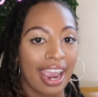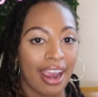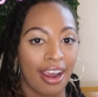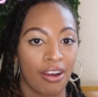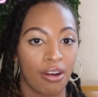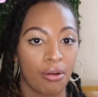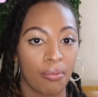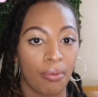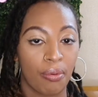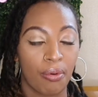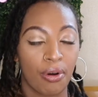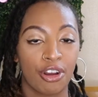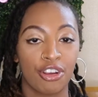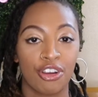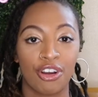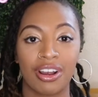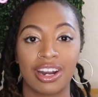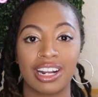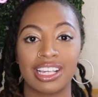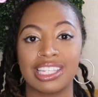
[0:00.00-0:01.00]

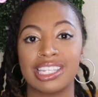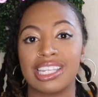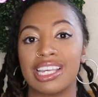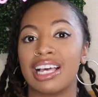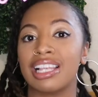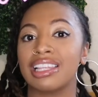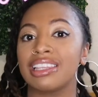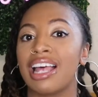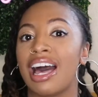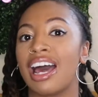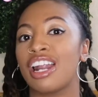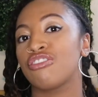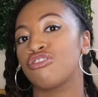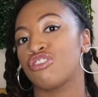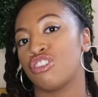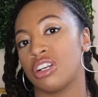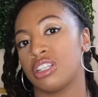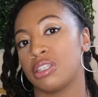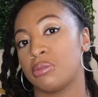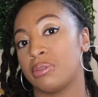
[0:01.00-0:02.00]
airport, you're gonna see a lot
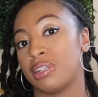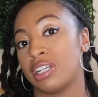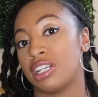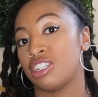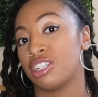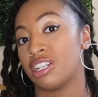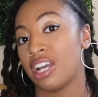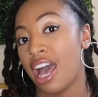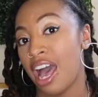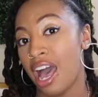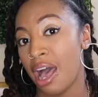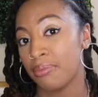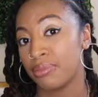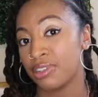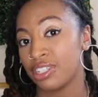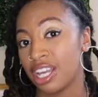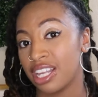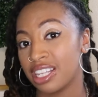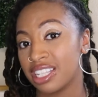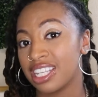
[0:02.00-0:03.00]
of transportation
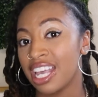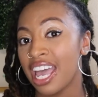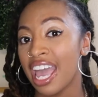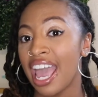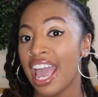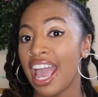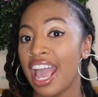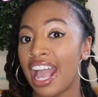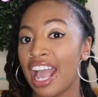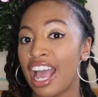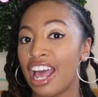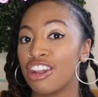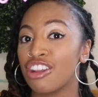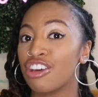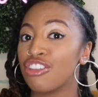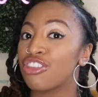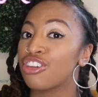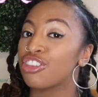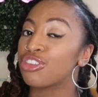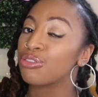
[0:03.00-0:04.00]
options.
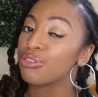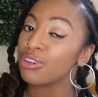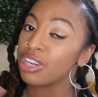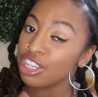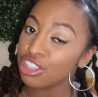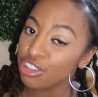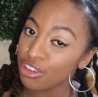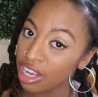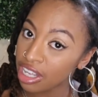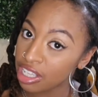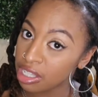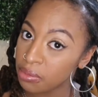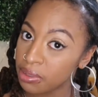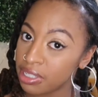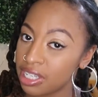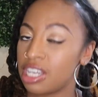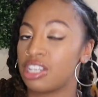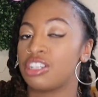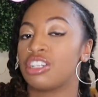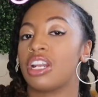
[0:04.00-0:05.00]
And the three
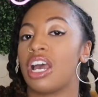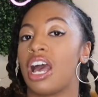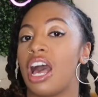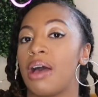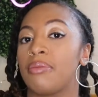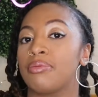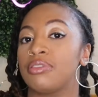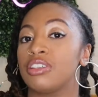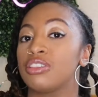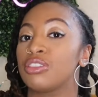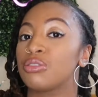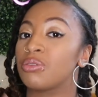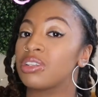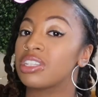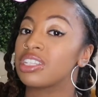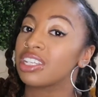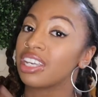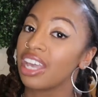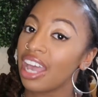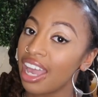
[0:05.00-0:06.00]
transportation options,
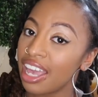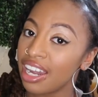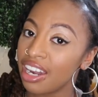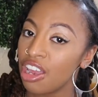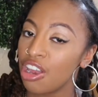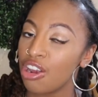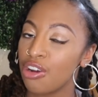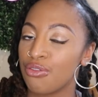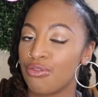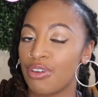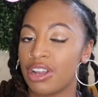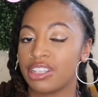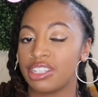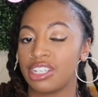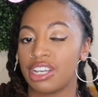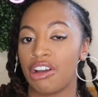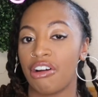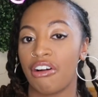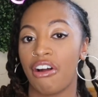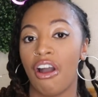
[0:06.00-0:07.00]
once again,
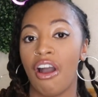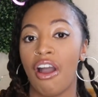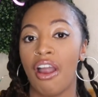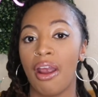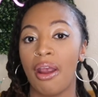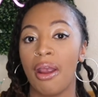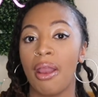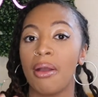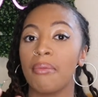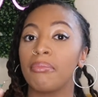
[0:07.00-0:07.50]
renting a car,